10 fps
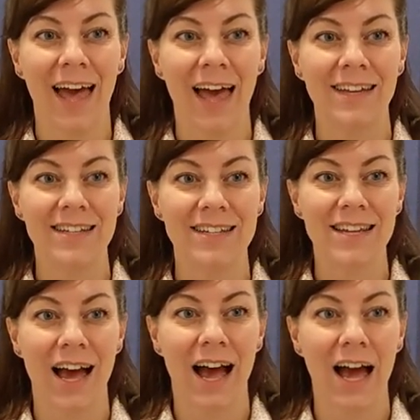And
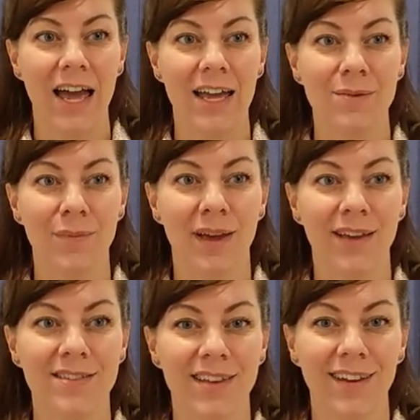I'm
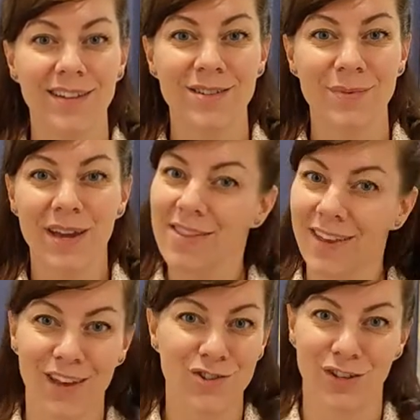excited to be in the
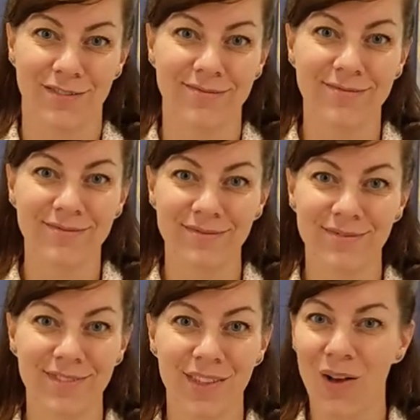kitchen
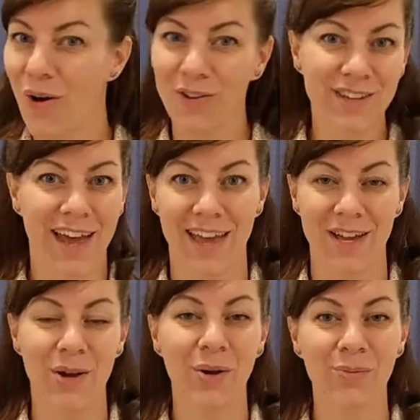all
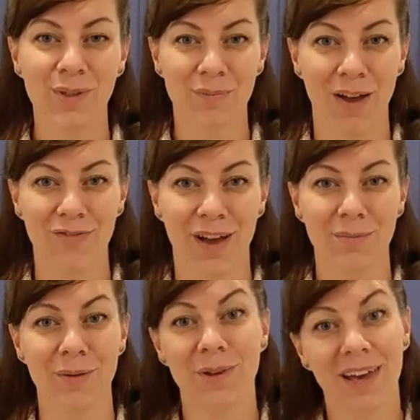day with my
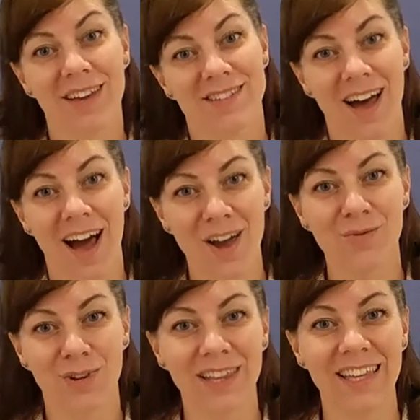family because I
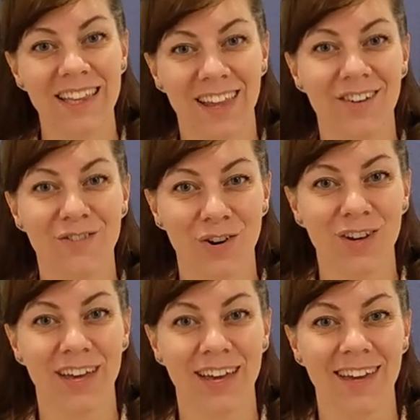really love
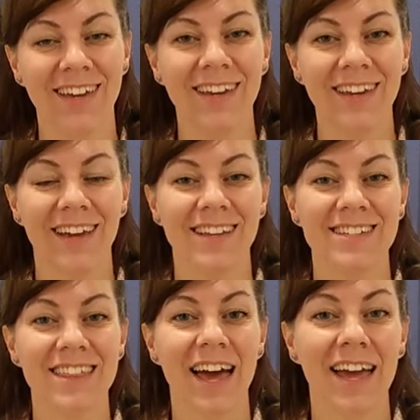cooking. And
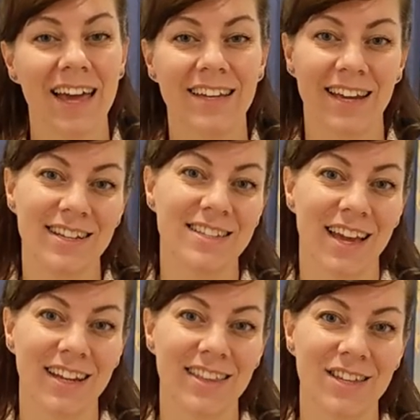to that end, I
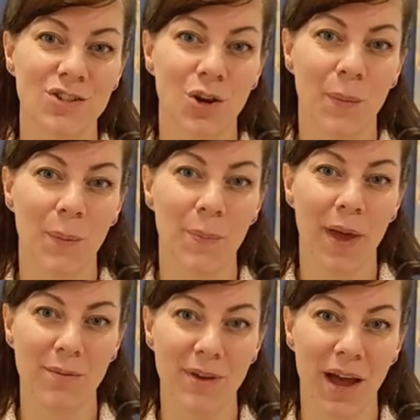decided this year,
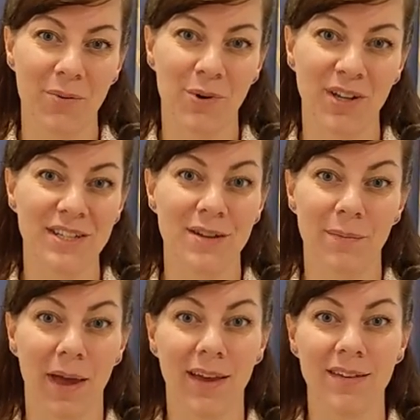maybe I wanted to
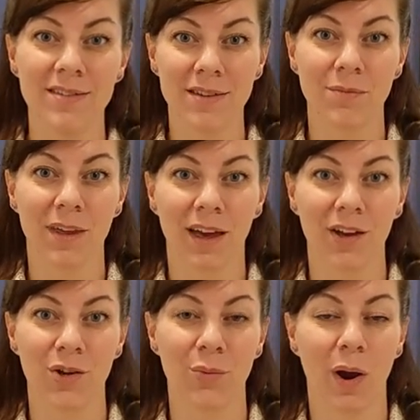make something I
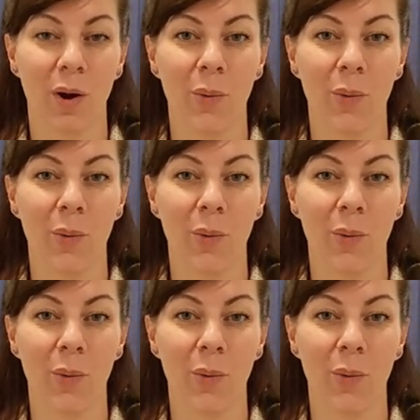could wear